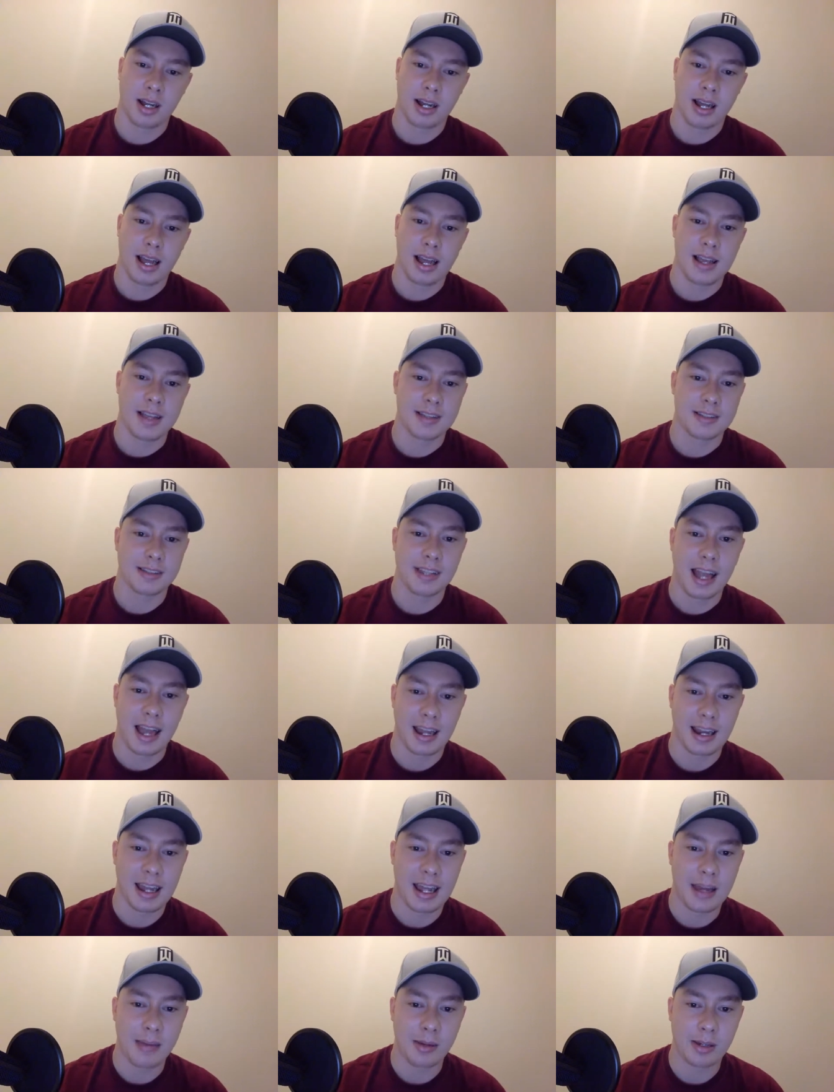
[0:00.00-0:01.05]
as
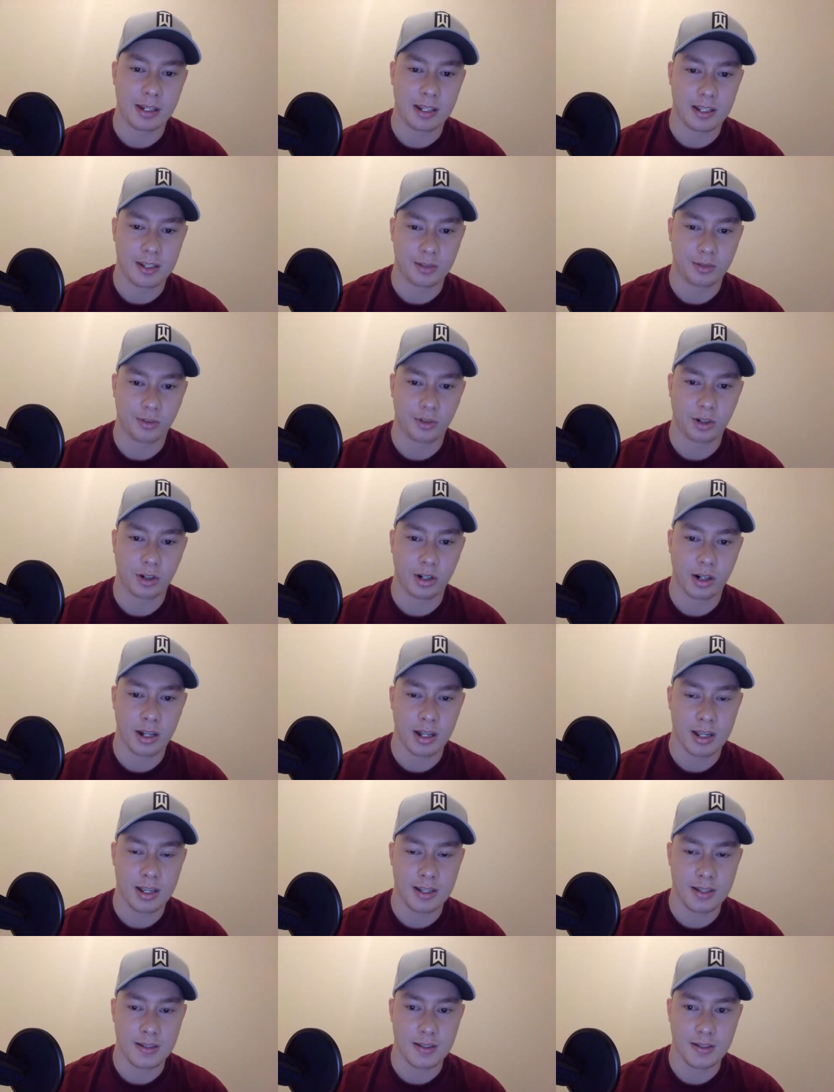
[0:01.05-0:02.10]
dynamic as far
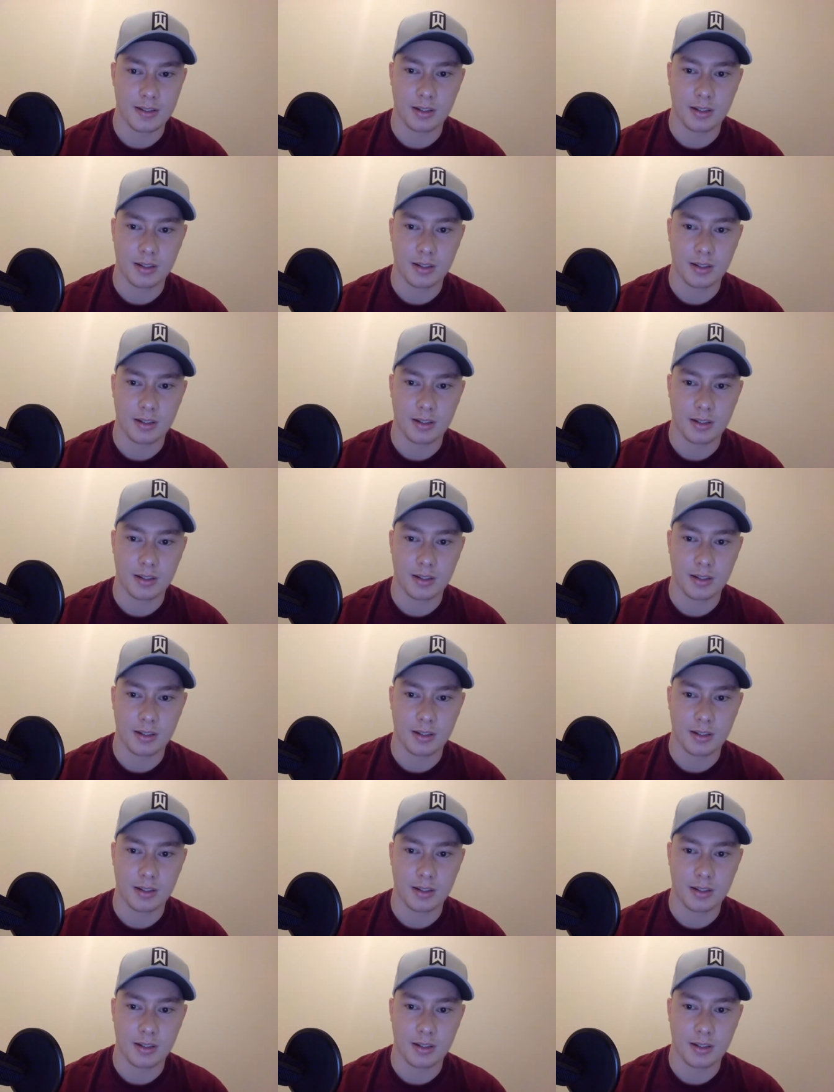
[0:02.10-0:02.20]
as